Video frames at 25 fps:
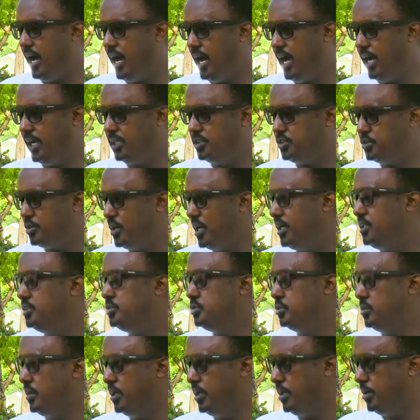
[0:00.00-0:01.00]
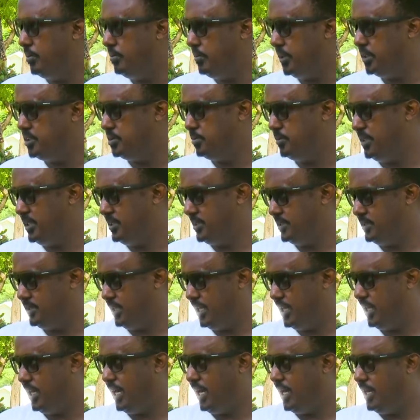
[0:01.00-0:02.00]
I try to help as much as
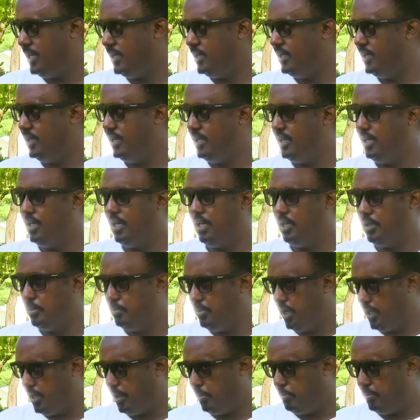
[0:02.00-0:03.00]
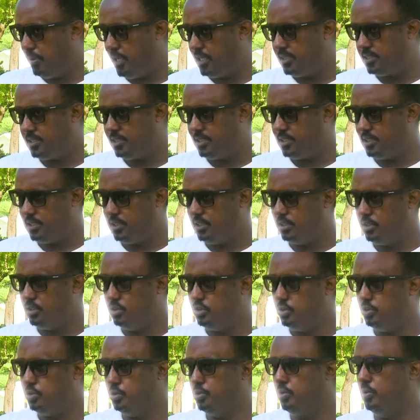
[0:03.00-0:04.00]
I can in my capacity
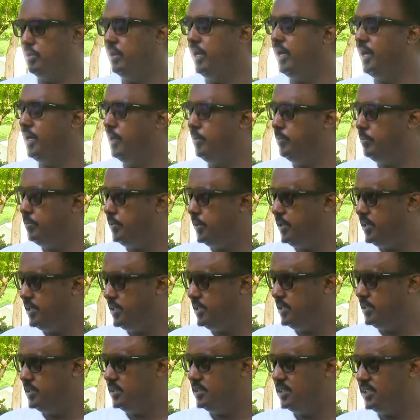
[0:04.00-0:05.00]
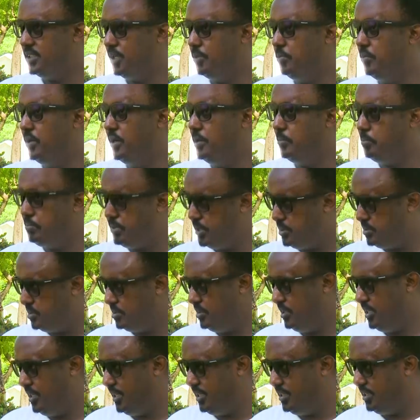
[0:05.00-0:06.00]
to help someone
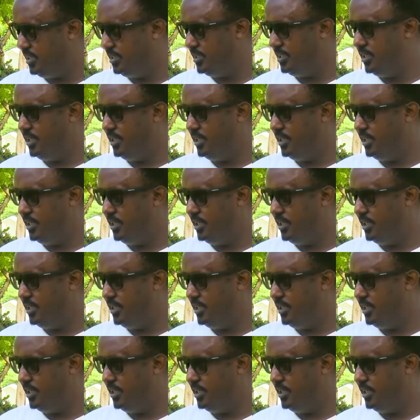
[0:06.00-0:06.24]
personally.